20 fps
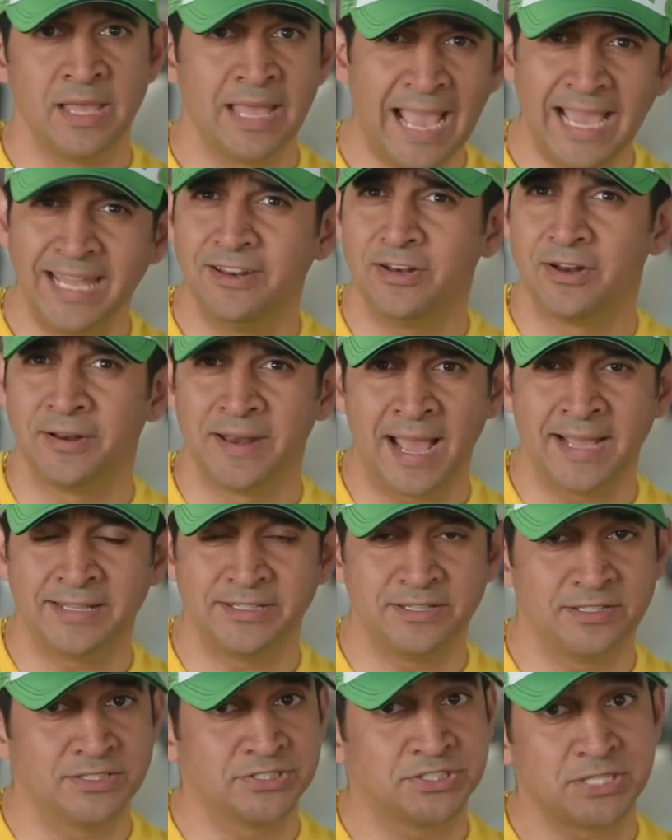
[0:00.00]
80 to
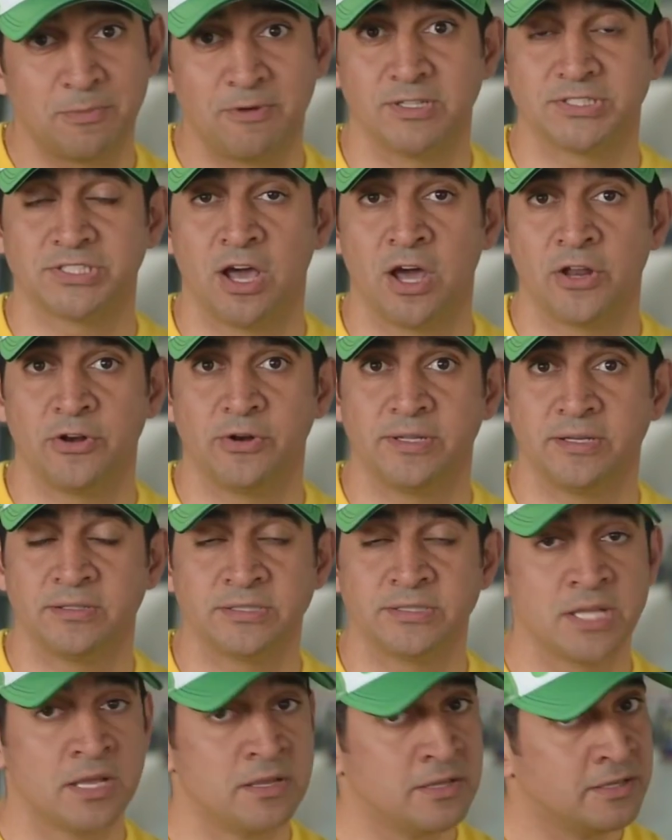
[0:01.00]
90 years, some of us 100
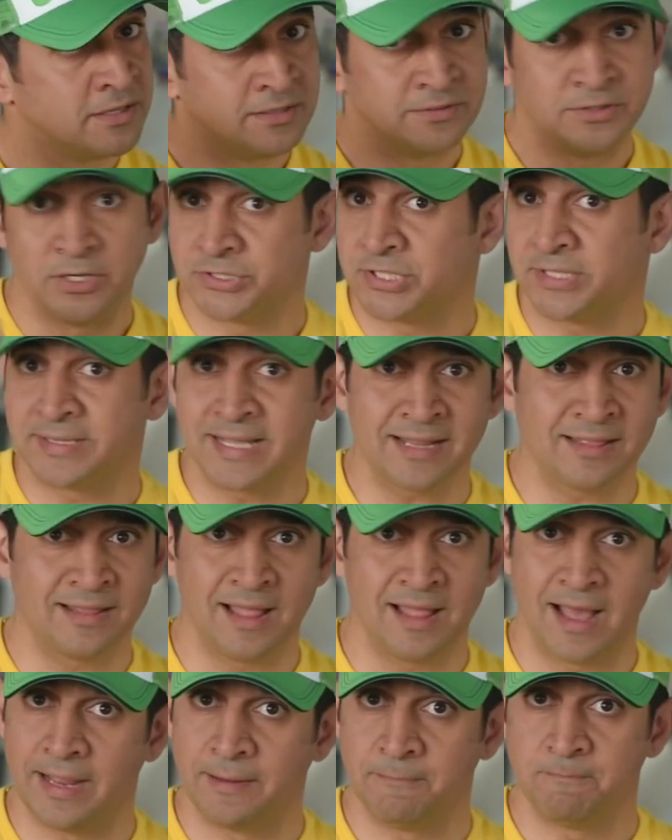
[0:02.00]
years, there's a
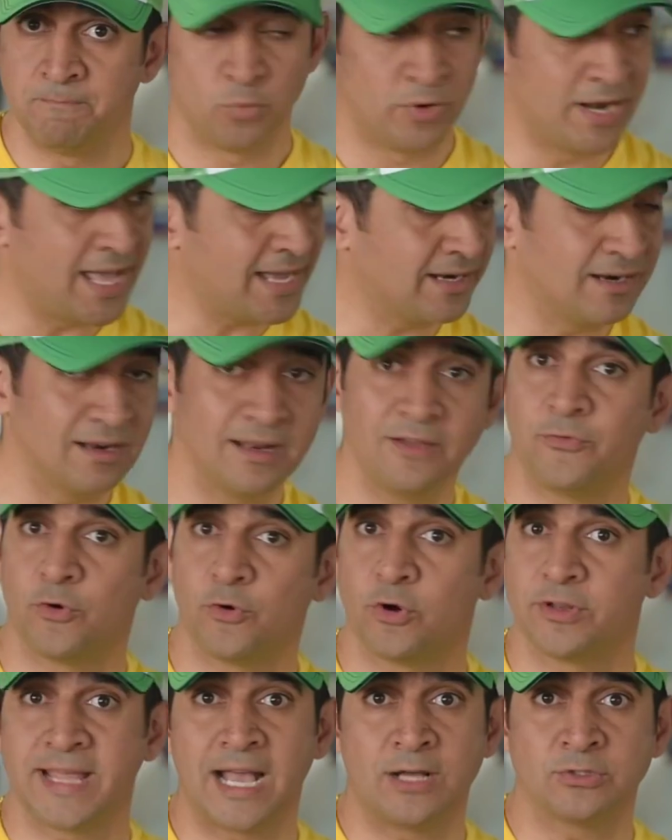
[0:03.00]
deadline. We're not going to live
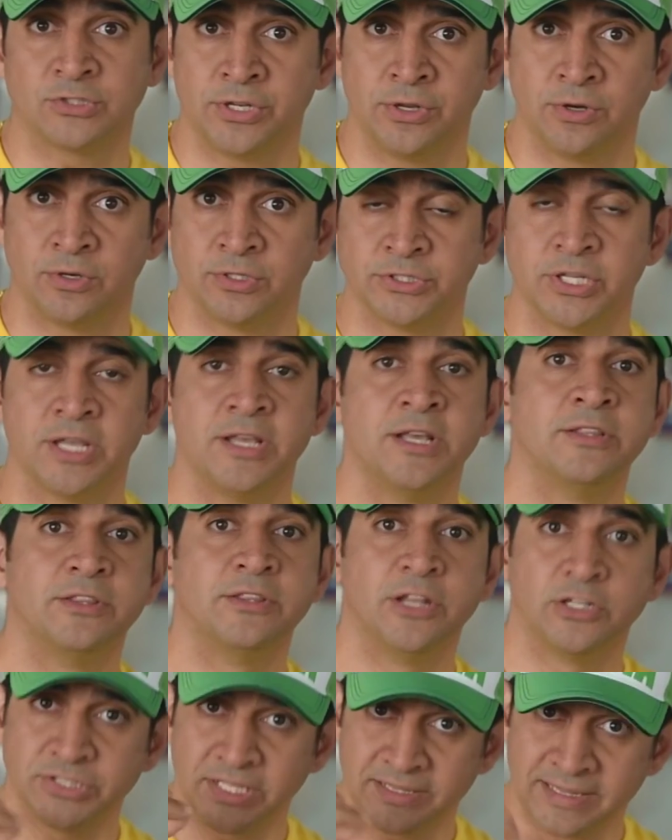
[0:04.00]
for 1,000 years.
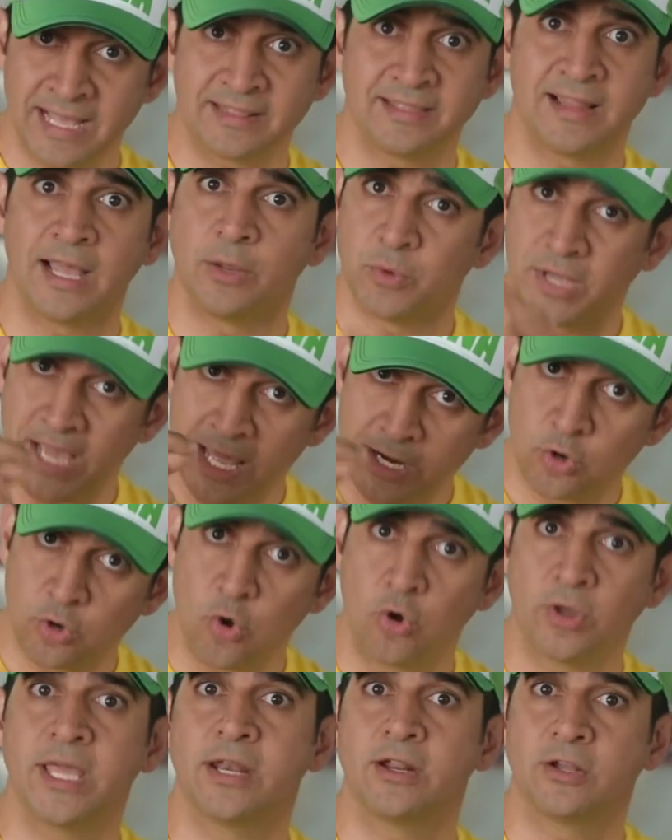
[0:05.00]
There's a deadline. We got to
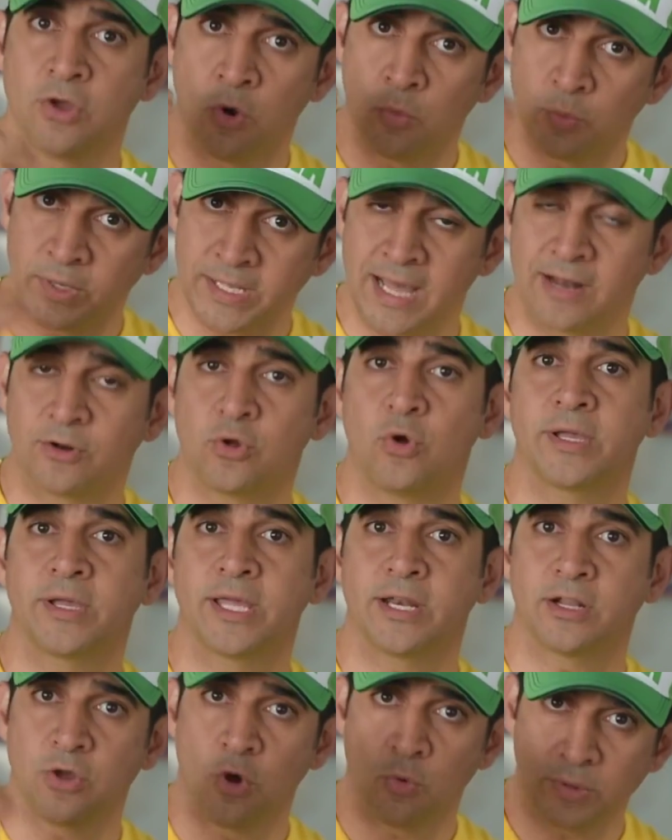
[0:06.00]
go get it going. We got to go
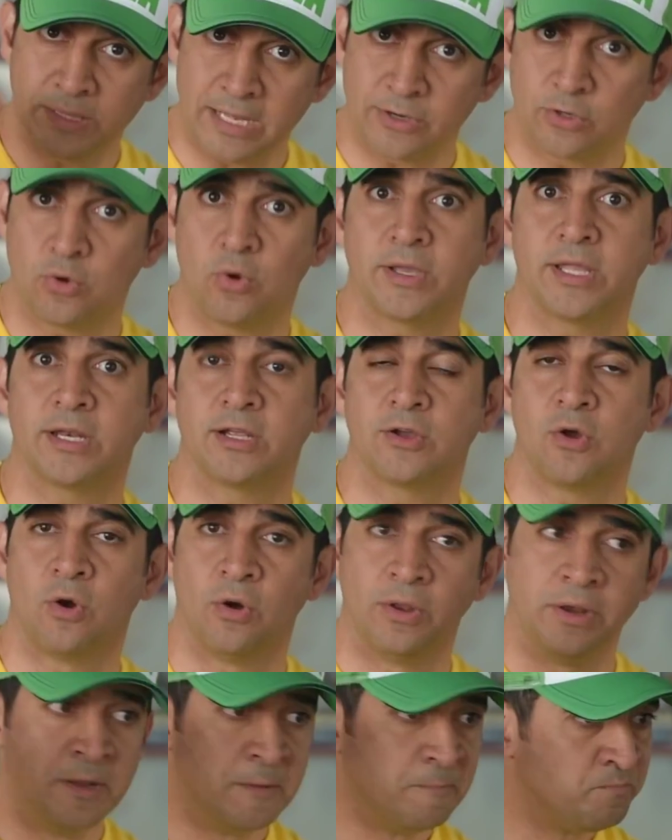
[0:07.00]
get it going. We got to go get it
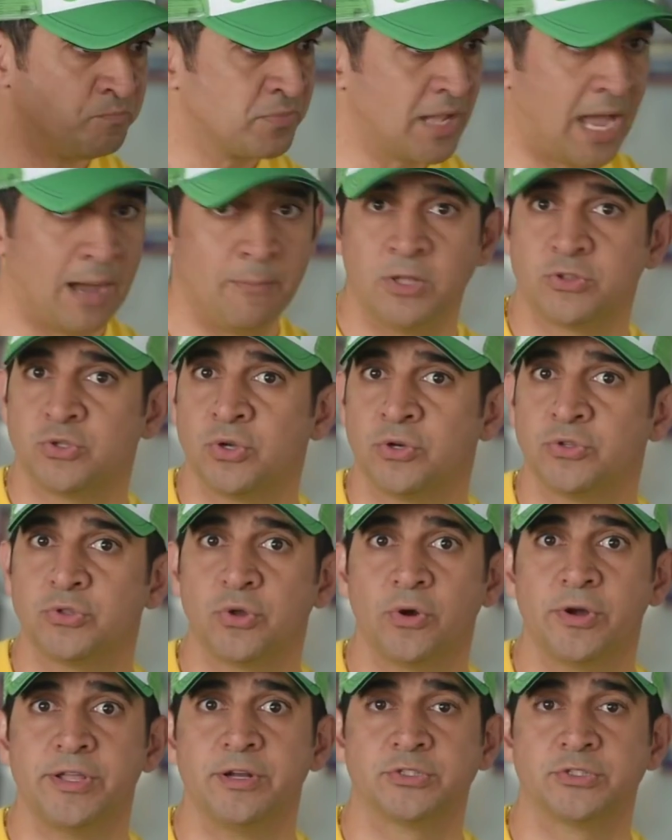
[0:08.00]
going. I'm going to turn 30